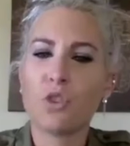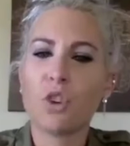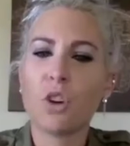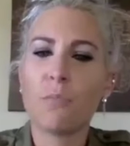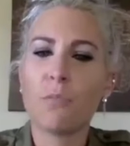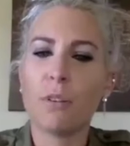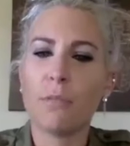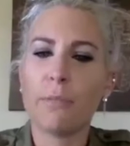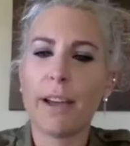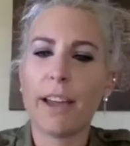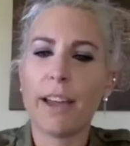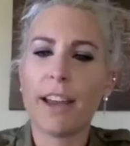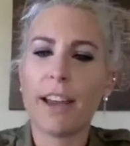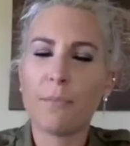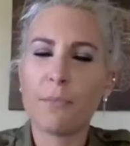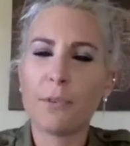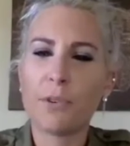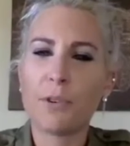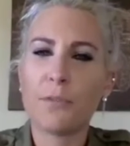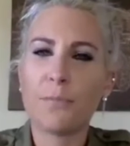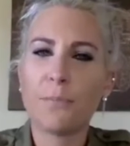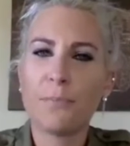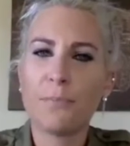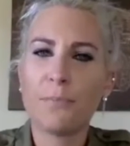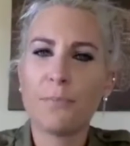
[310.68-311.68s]
triple
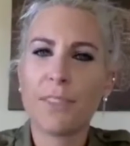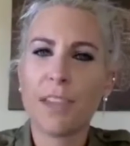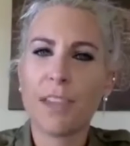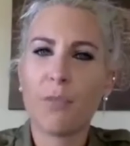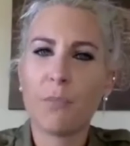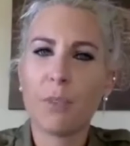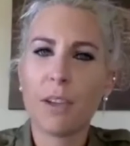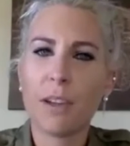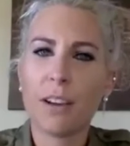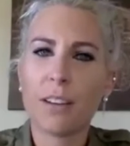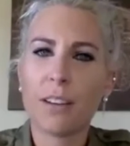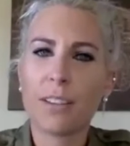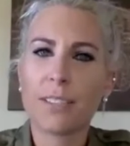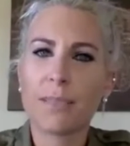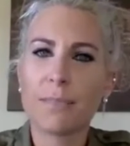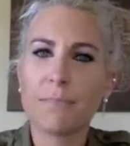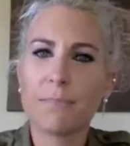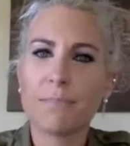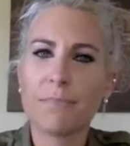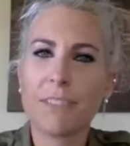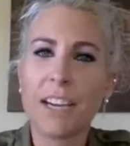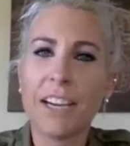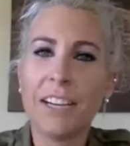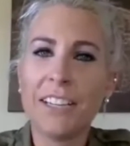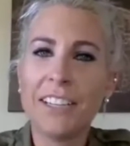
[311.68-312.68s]
pineapple. That would be
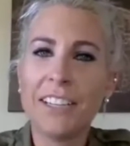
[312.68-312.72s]
awesome.